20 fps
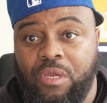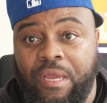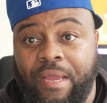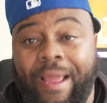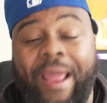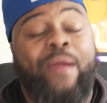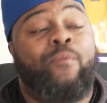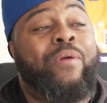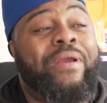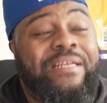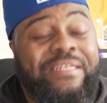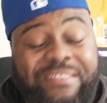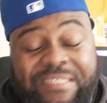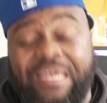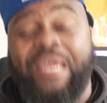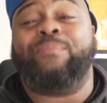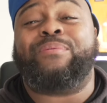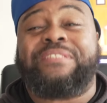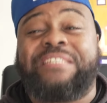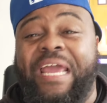and we
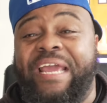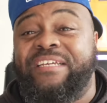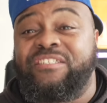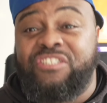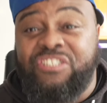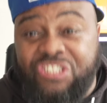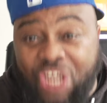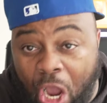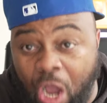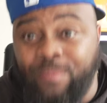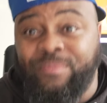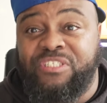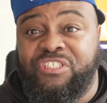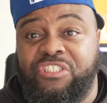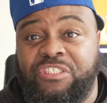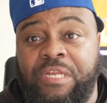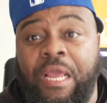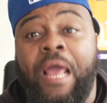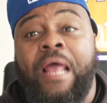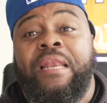keep saying dumb sh-
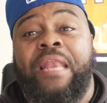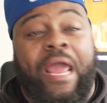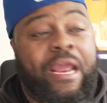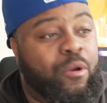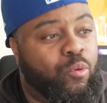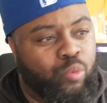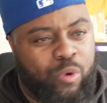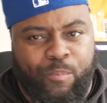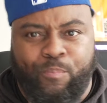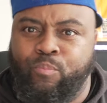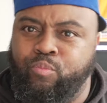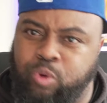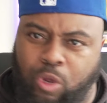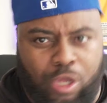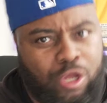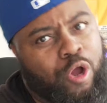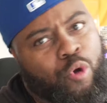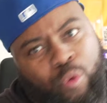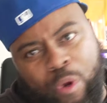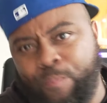like we
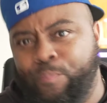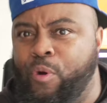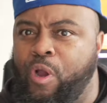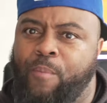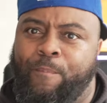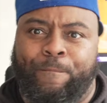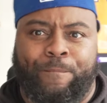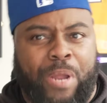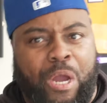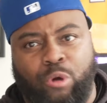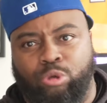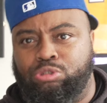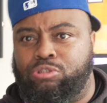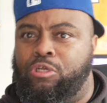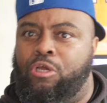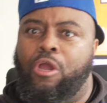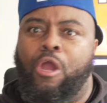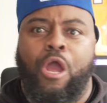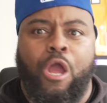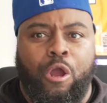well we put belts
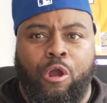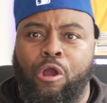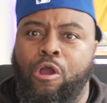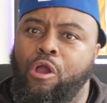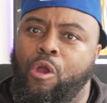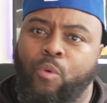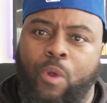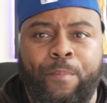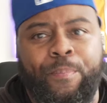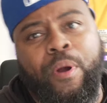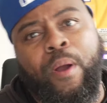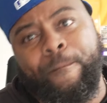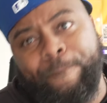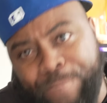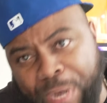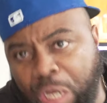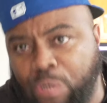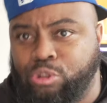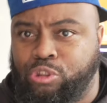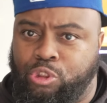to, uh, we put
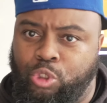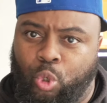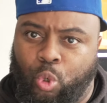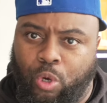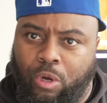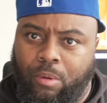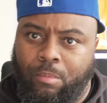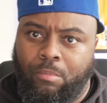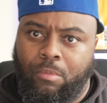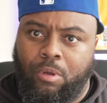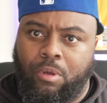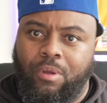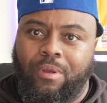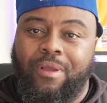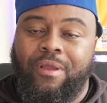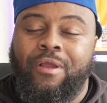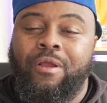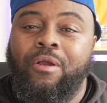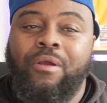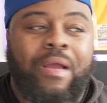belts to them.
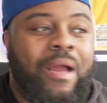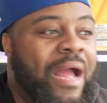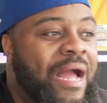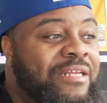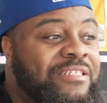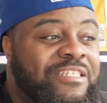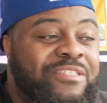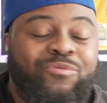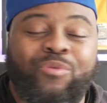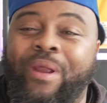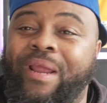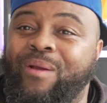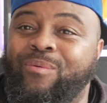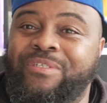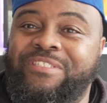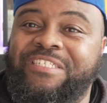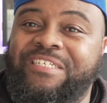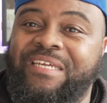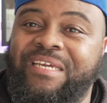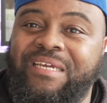I just read
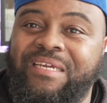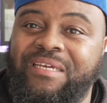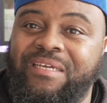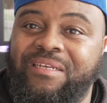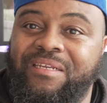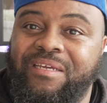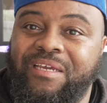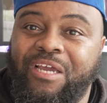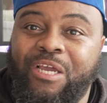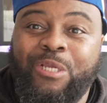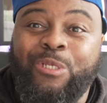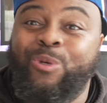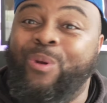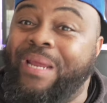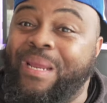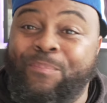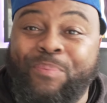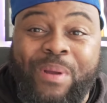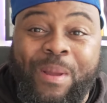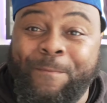what you did. You
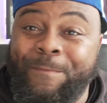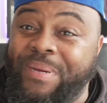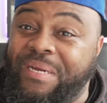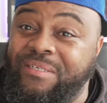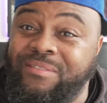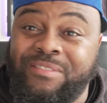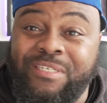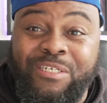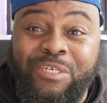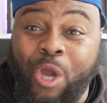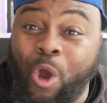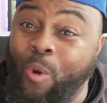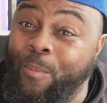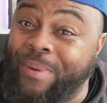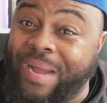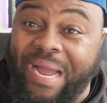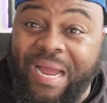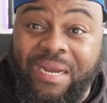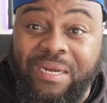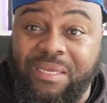ain't put belts to
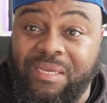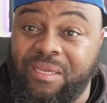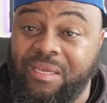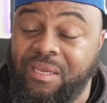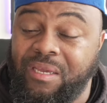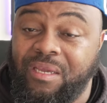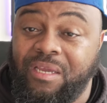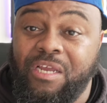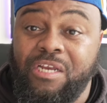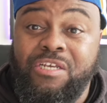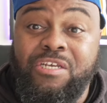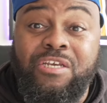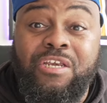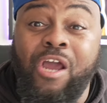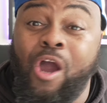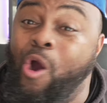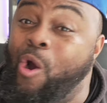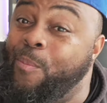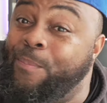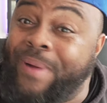nobody.
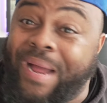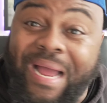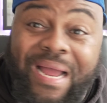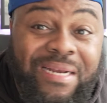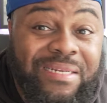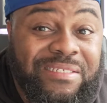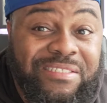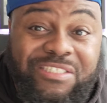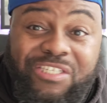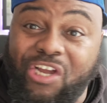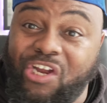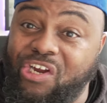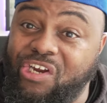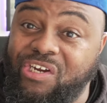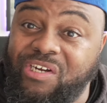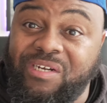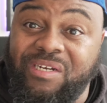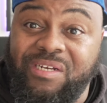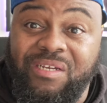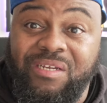Nobody,
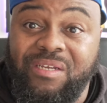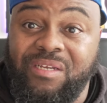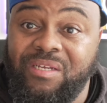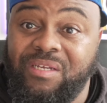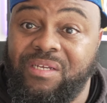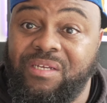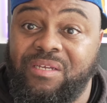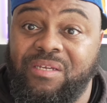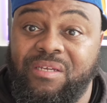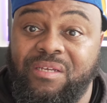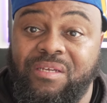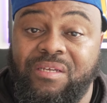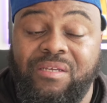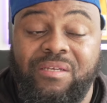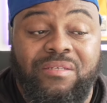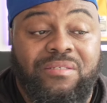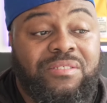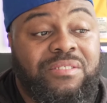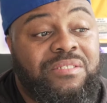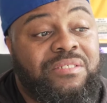sir.
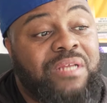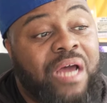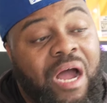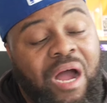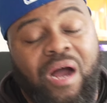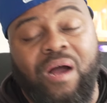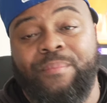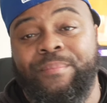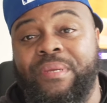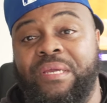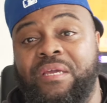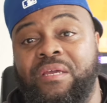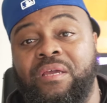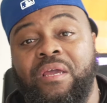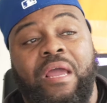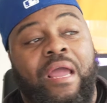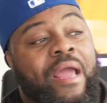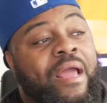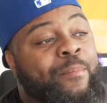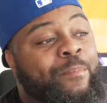Stop, man.
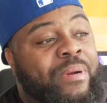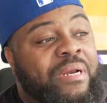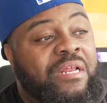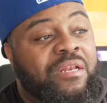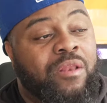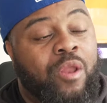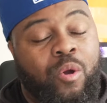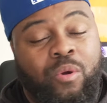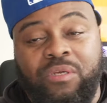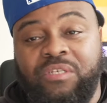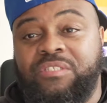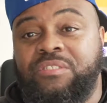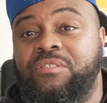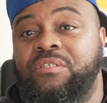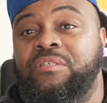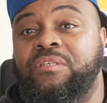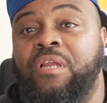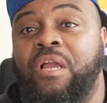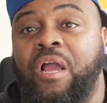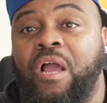But as long as
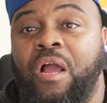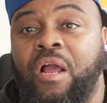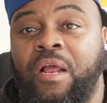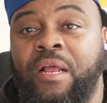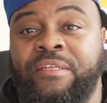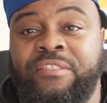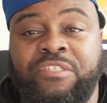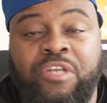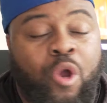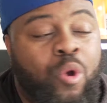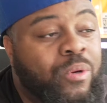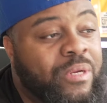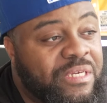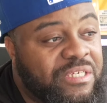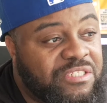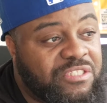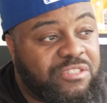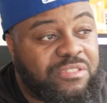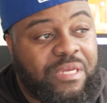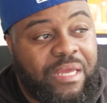as long as